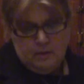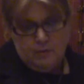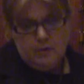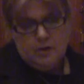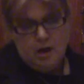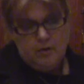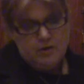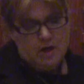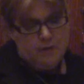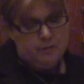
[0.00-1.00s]
will
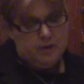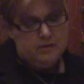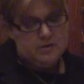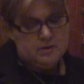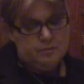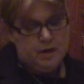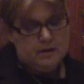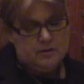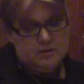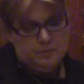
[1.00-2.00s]
encourage operators to
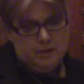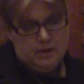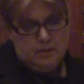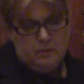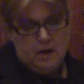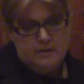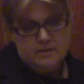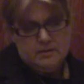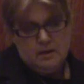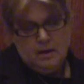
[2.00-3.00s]
plug their depleted
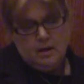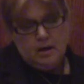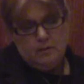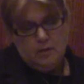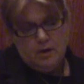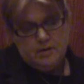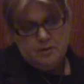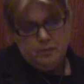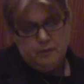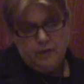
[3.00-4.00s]
wells and would
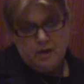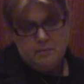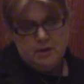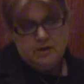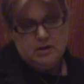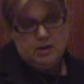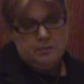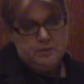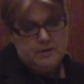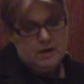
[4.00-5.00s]
also provide much
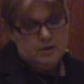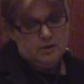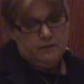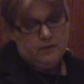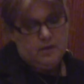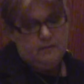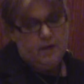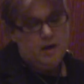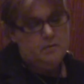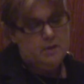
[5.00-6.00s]
needed protection for the
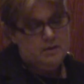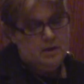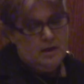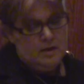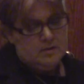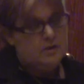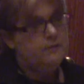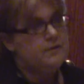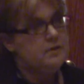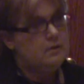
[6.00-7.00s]
environment,
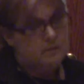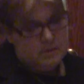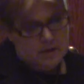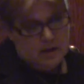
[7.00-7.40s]
surface owners,